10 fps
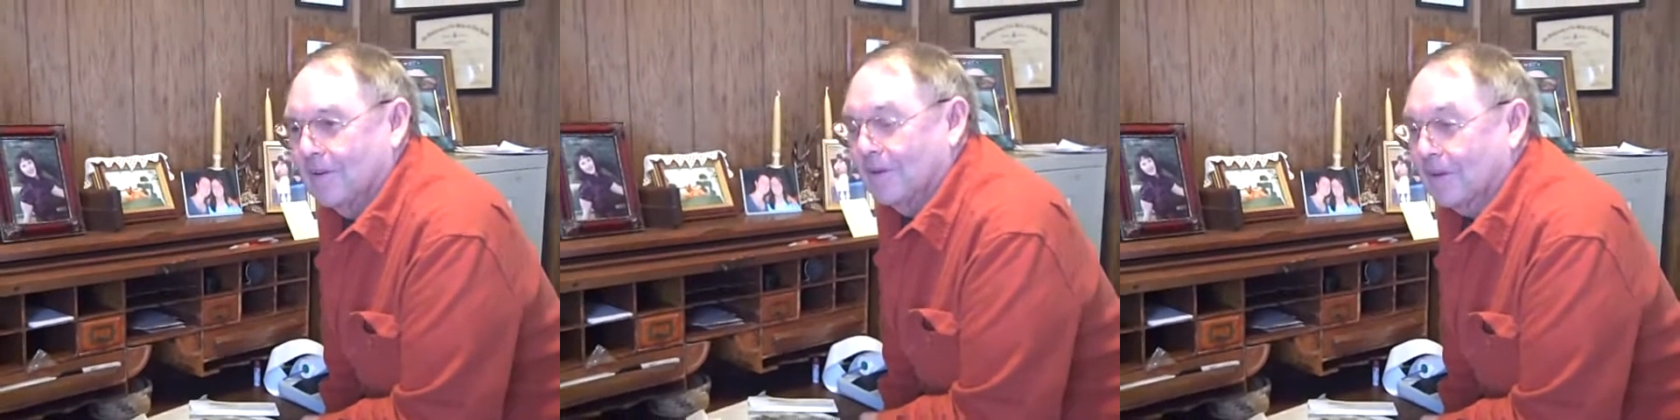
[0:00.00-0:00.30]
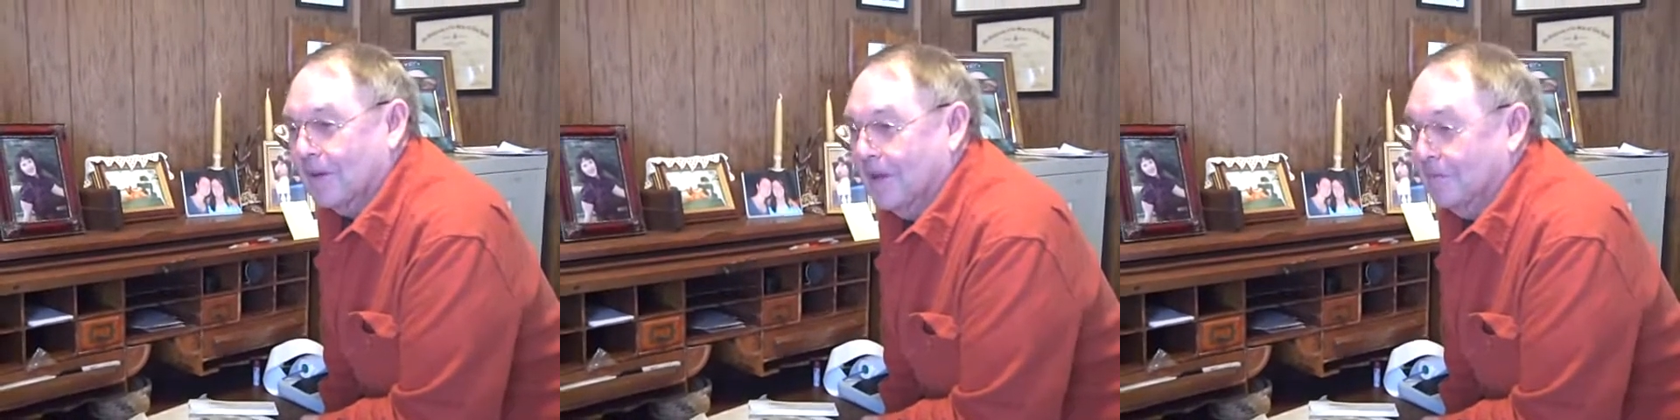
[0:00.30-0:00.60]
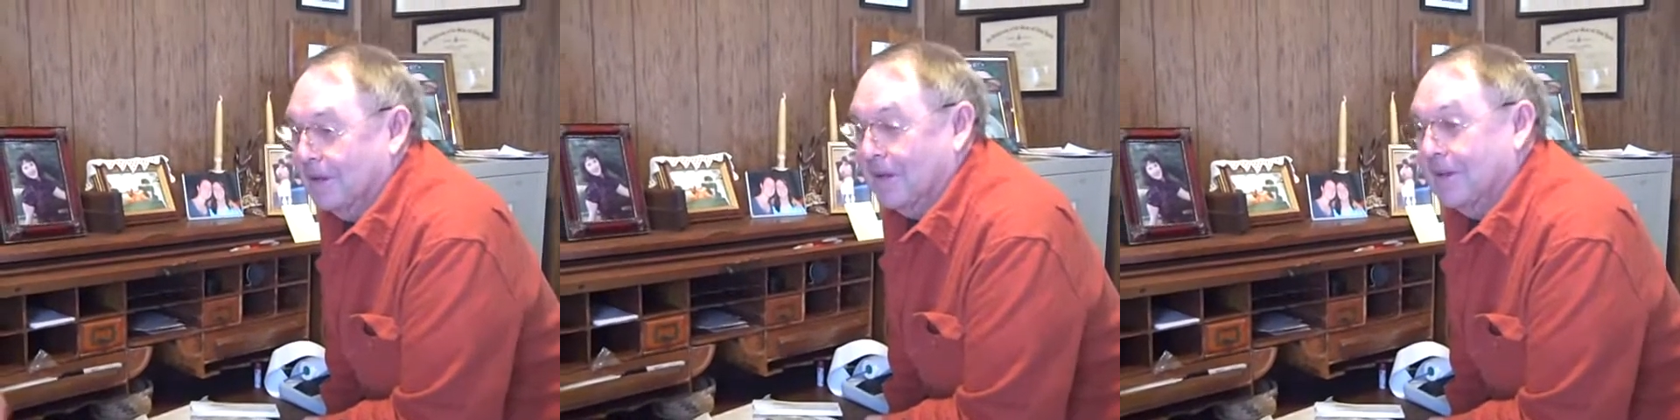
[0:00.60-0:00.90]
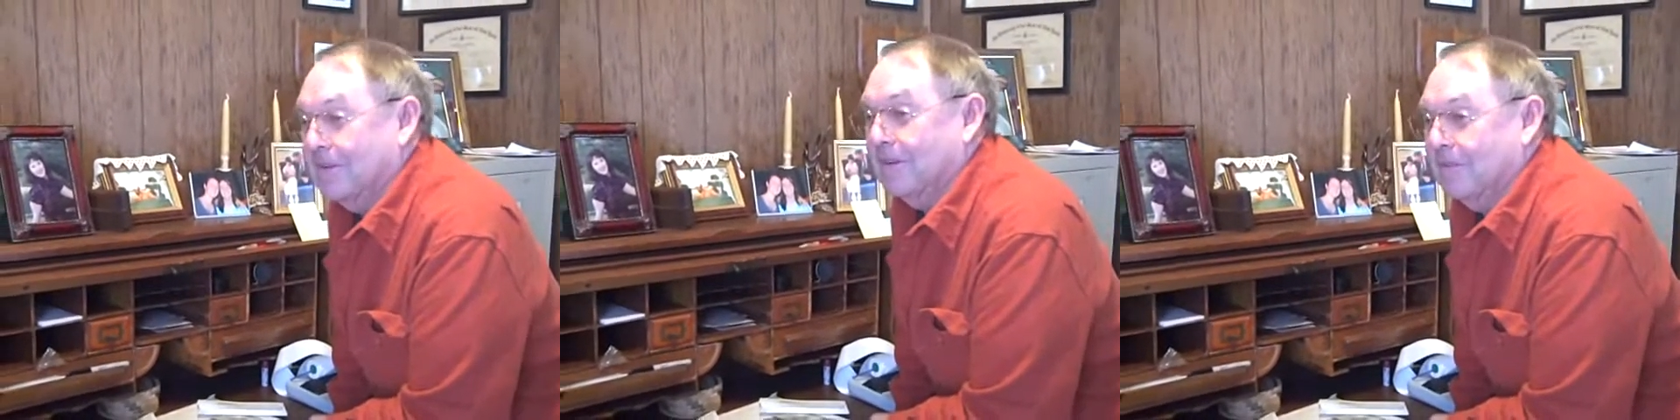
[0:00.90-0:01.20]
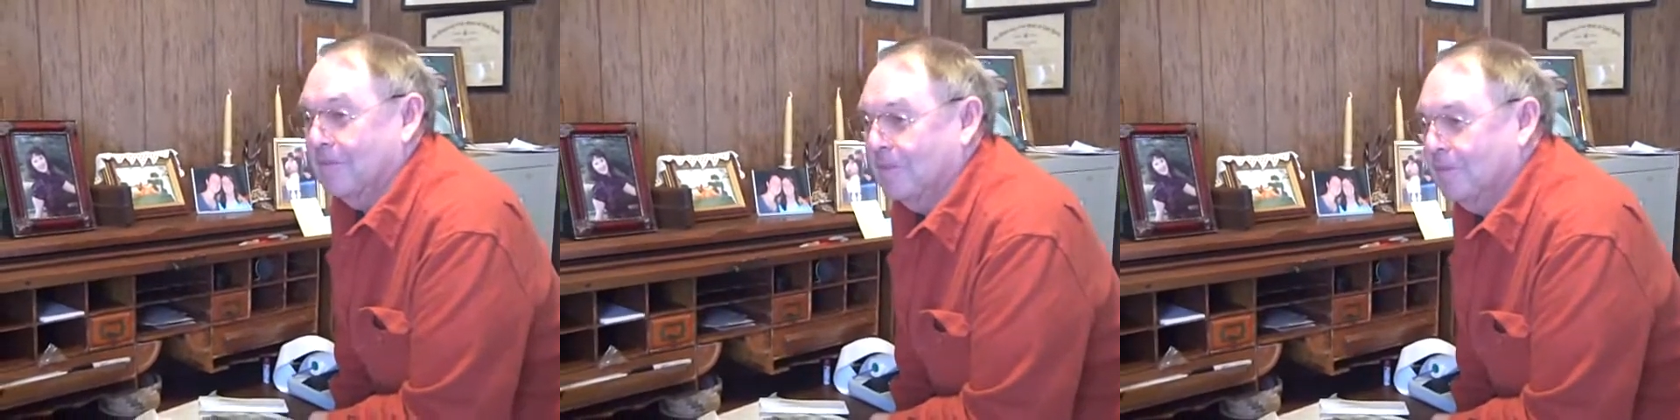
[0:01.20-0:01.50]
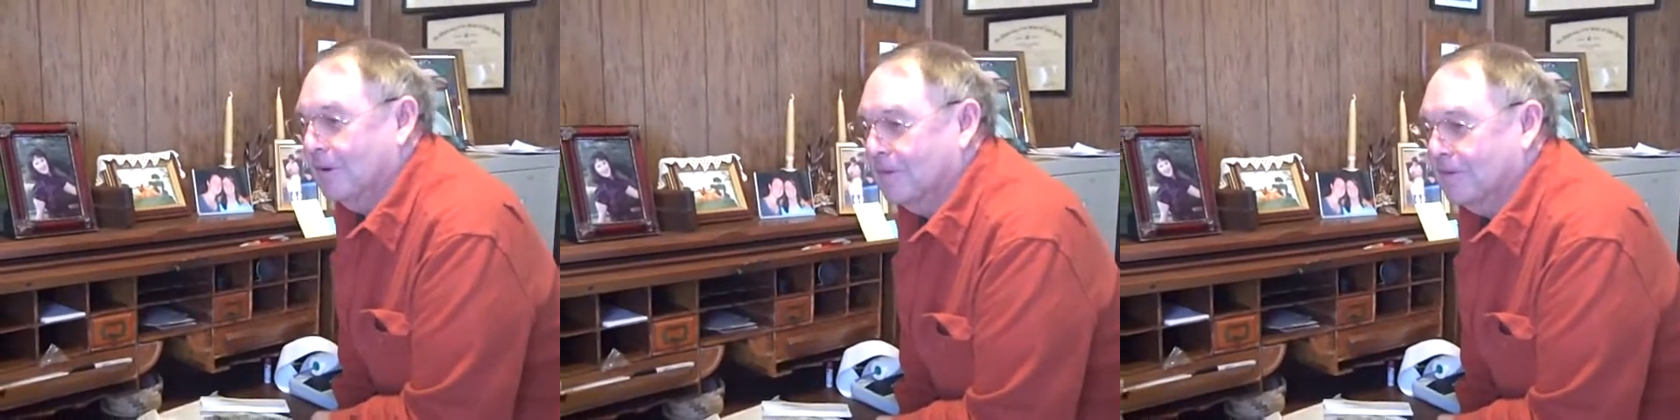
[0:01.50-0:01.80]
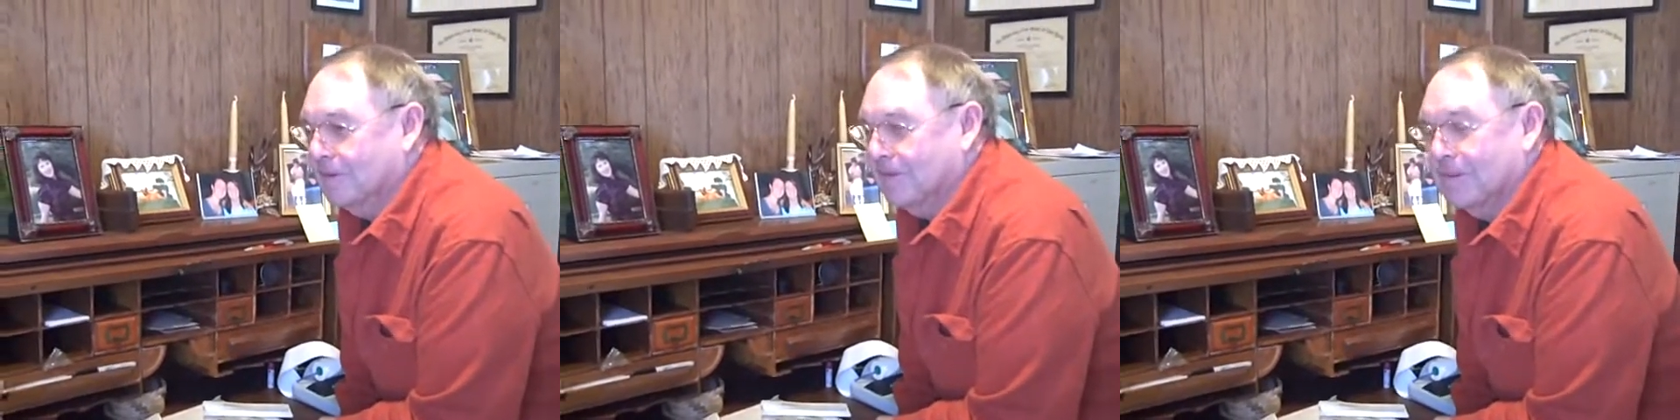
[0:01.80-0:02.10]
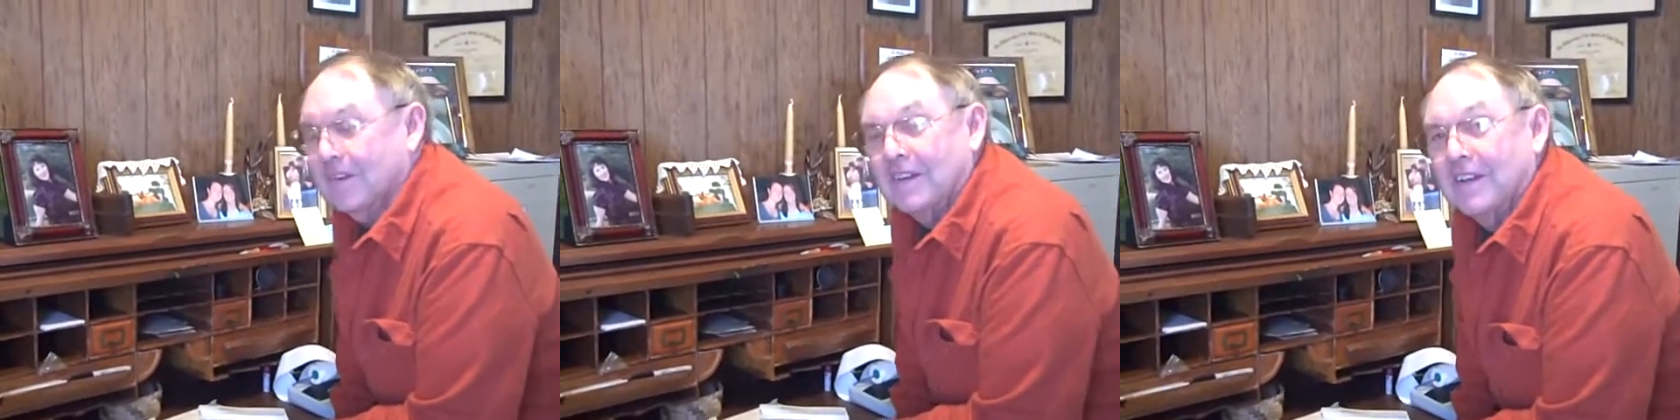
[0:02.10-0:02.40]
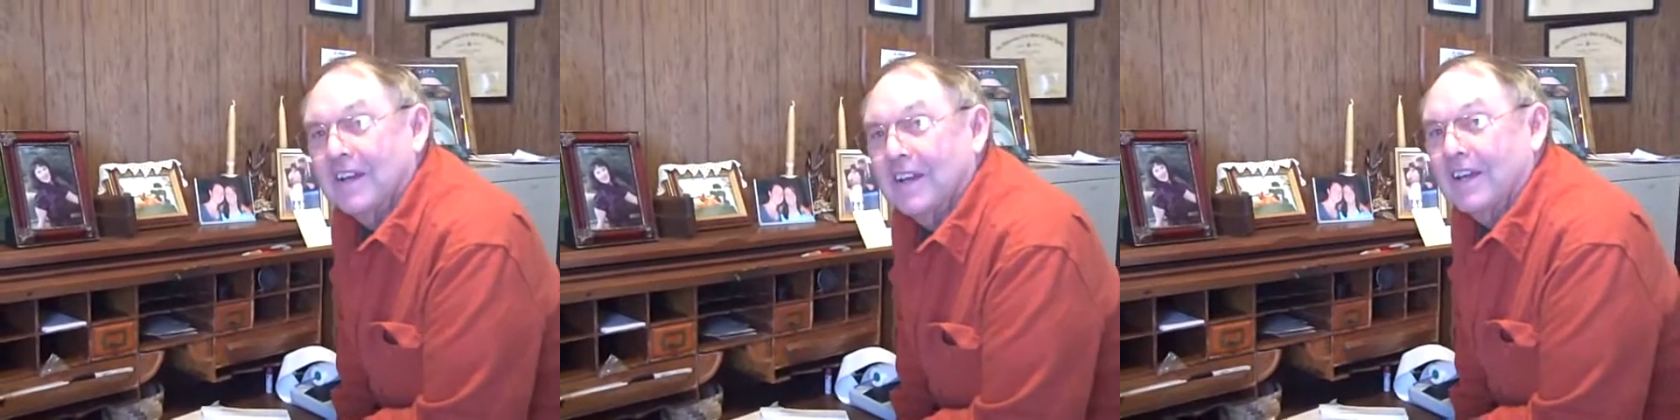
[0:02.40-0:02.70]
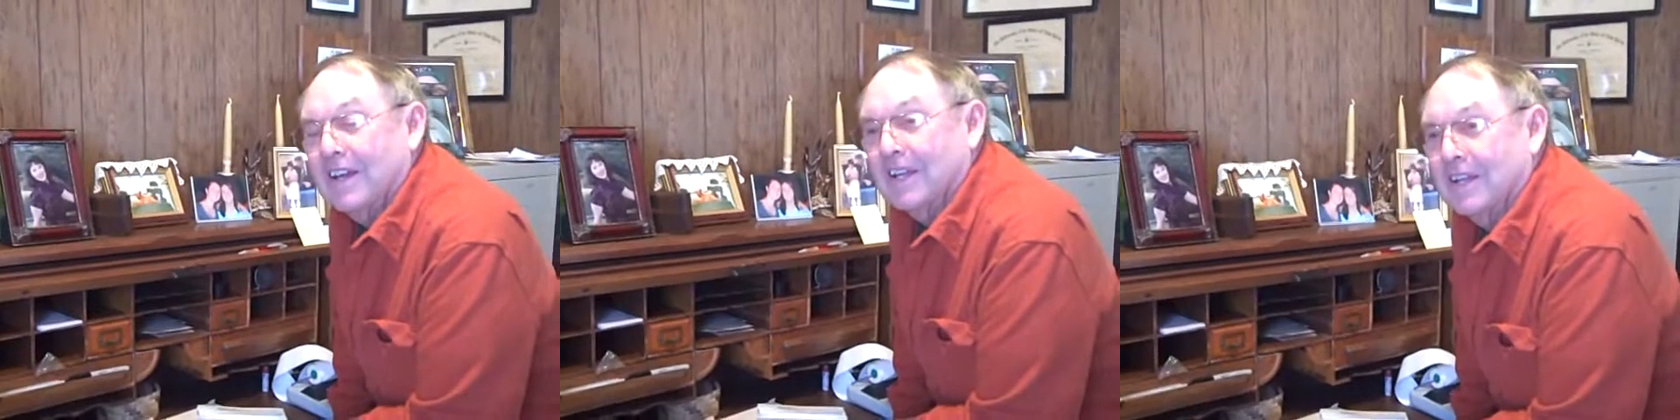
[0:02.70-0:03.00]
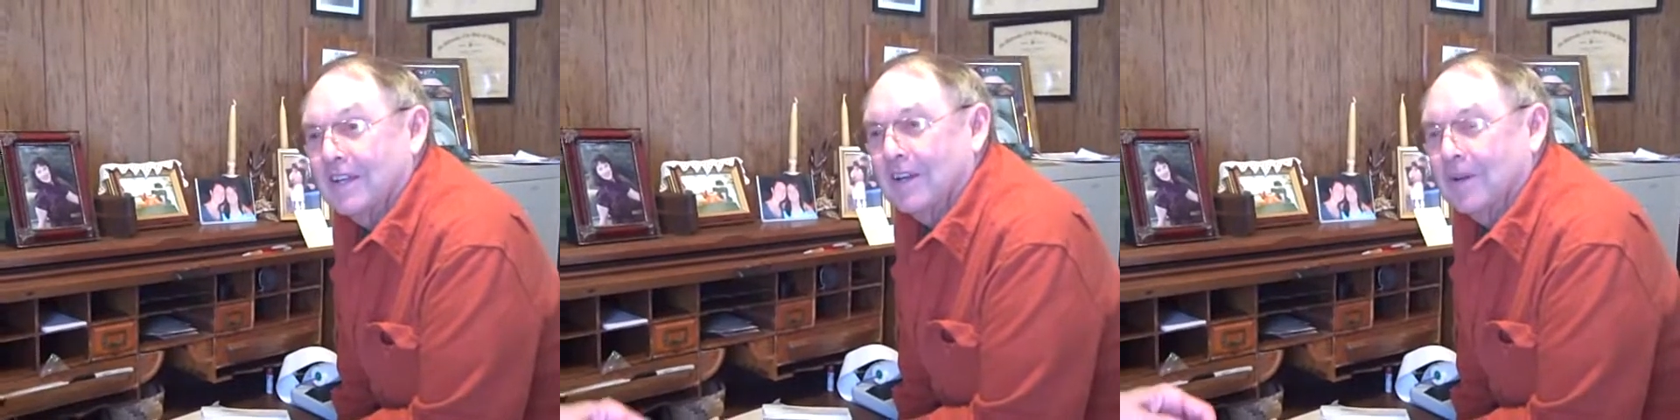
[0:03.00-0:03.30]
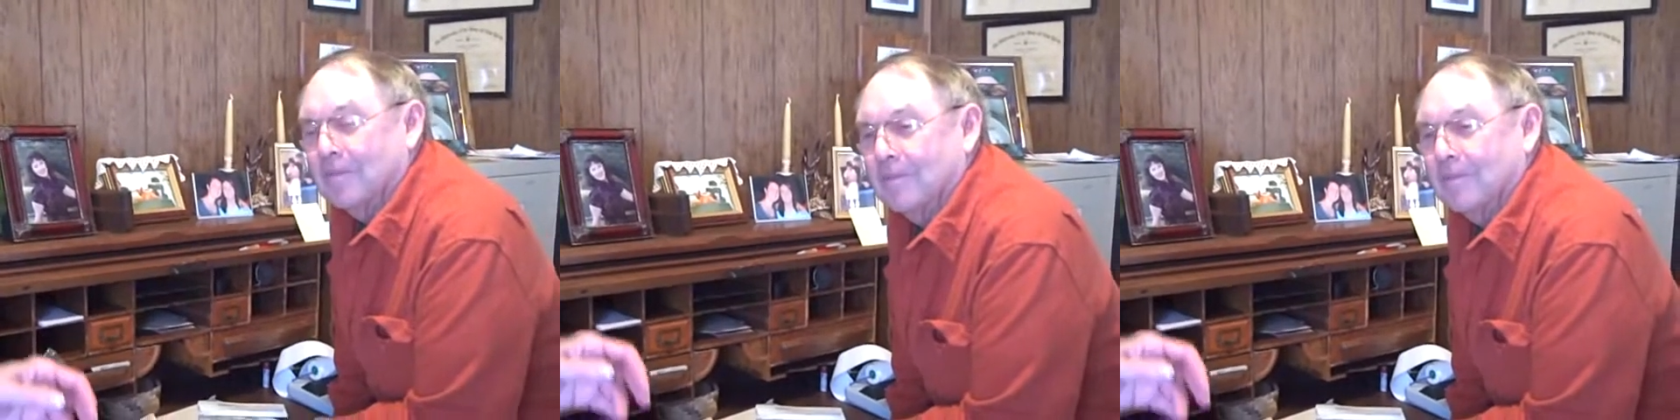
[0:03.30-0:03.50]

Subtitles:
or combination of proposals, and